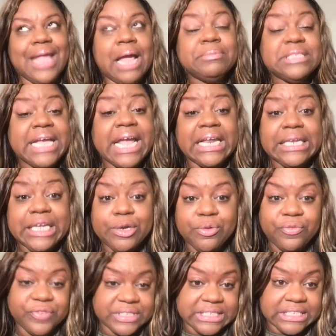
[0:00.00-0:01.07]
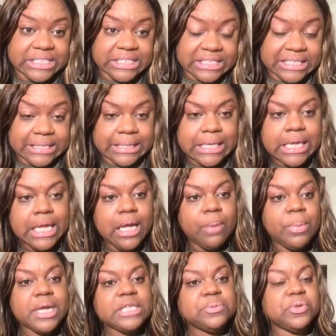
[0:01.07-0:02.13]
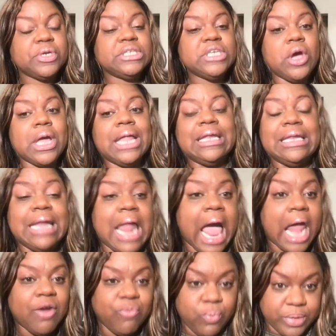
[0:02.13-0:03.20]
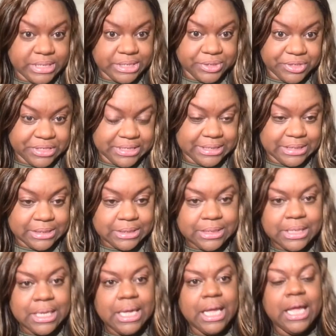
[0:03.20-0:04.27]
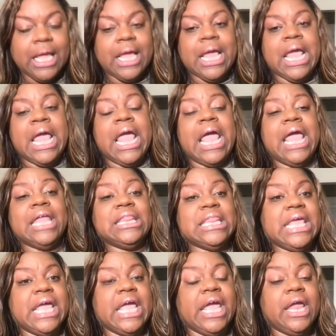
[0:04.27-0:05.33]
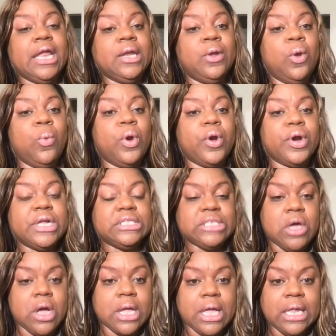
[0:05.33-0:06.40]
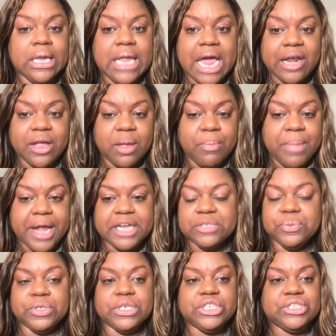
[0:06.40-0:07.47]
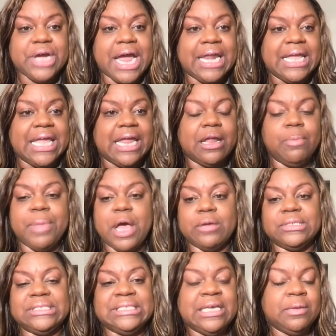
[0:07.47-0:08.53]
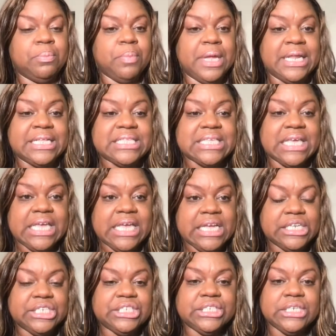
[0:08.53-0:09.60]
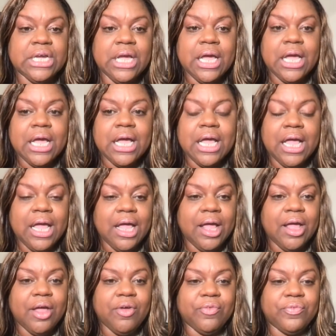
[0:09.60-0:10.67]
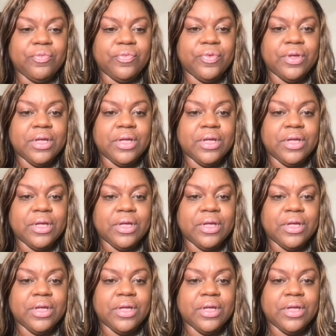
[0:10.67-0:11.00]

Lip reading: I'm saying little facetiously because we're going to talk a lot of Wizards. And then we're going to talk a lot of Commanders. We're going to try to get about 10 minutes each of